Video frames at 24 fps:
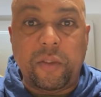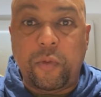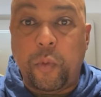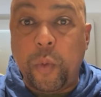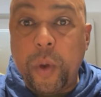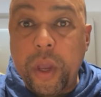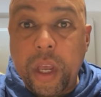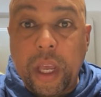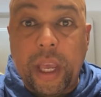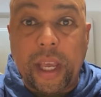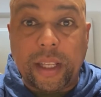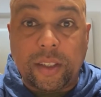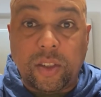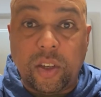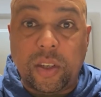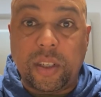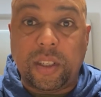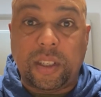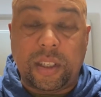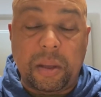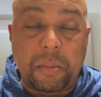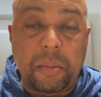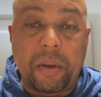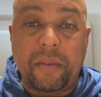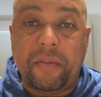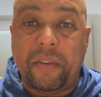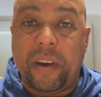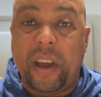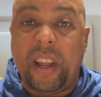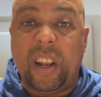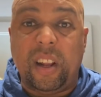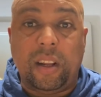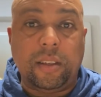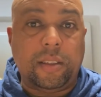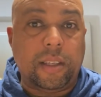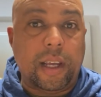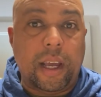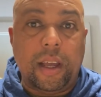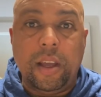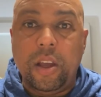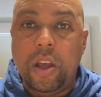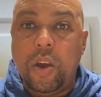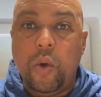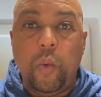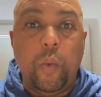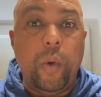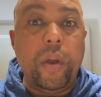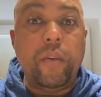If we get to the semi-finals,
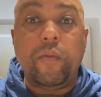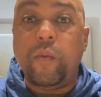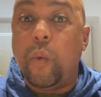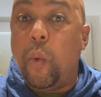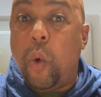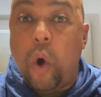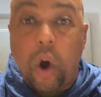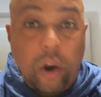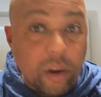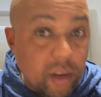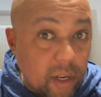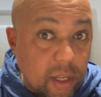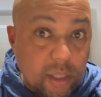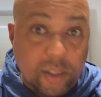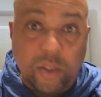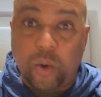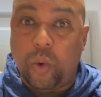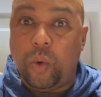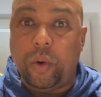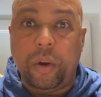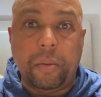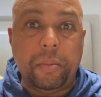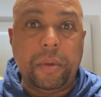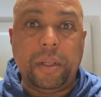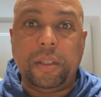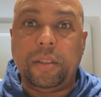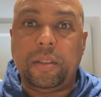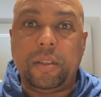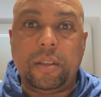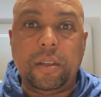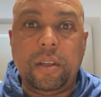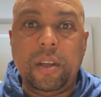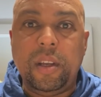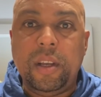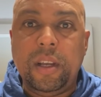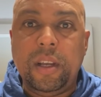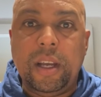we've won the tournament.